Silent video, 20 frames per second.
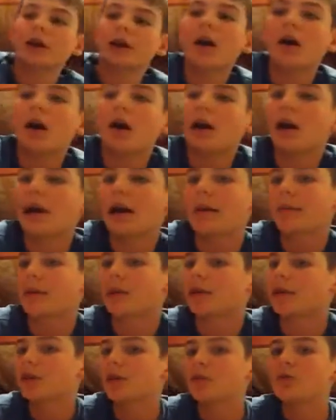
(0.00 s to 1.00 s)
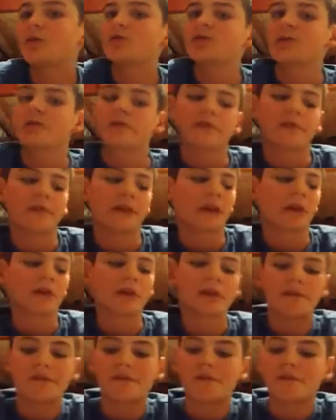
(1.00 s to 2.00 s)
it all. I mean, it was a
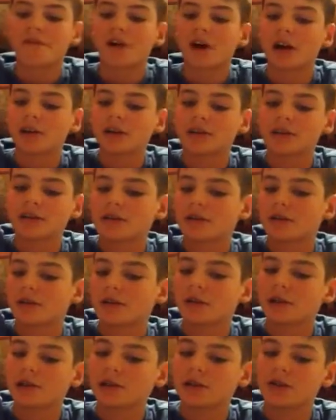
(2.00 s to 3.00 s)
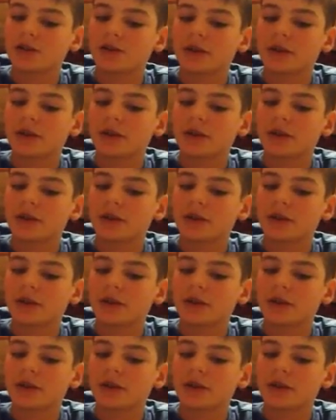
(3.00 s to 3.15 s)
very fun series.